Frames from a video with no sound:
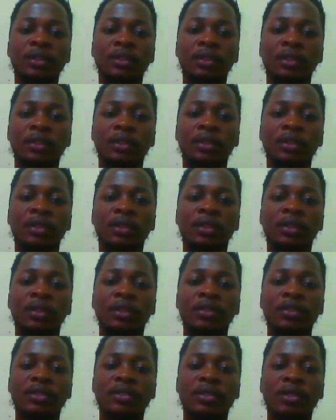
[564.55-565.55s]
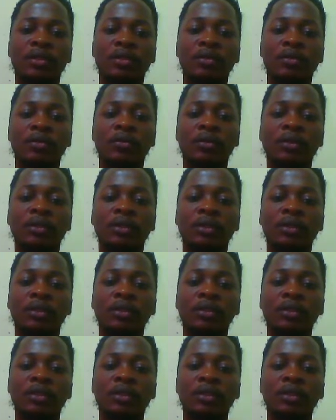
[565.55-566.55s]
and then here is our coordinates,
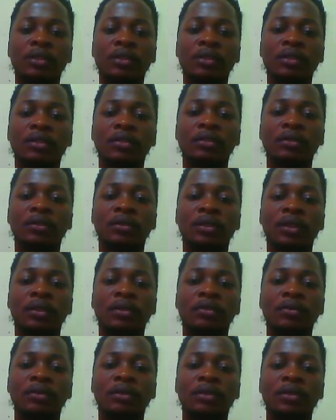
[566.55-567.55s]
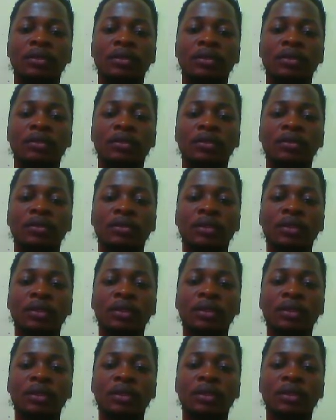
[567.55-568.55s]
click on OK,
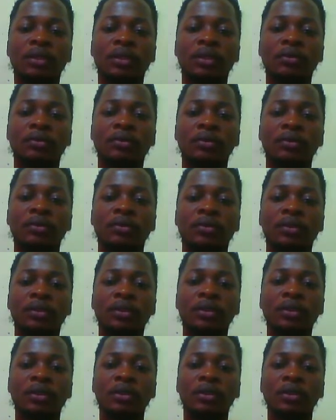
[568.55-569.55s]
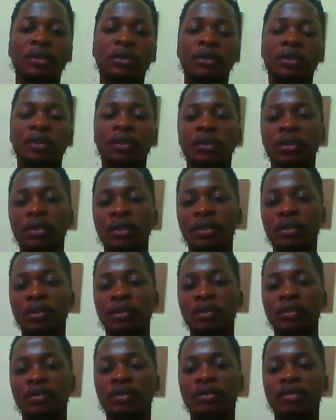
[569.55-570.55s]
click on OK, and
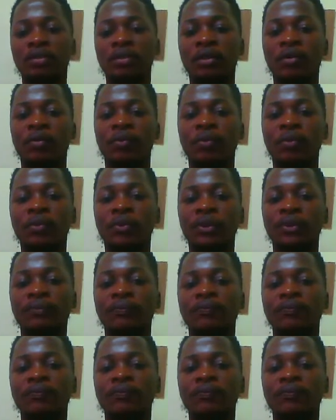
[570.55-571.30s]
this is our point.